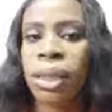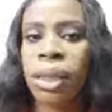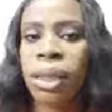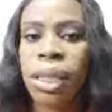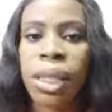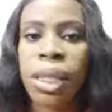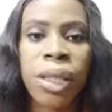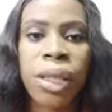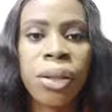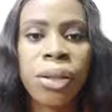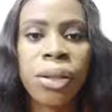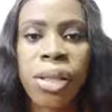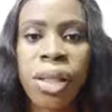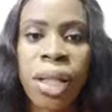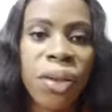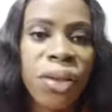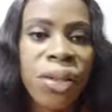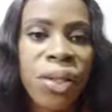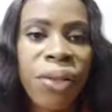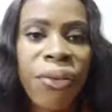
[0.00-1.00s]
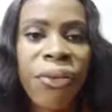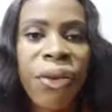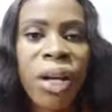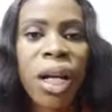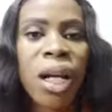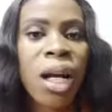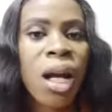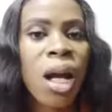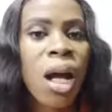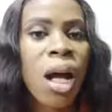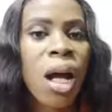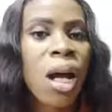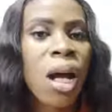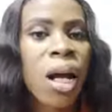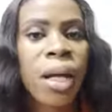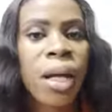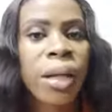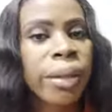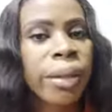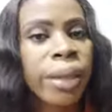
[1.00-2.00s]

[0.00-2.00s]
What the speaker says: in South Africa,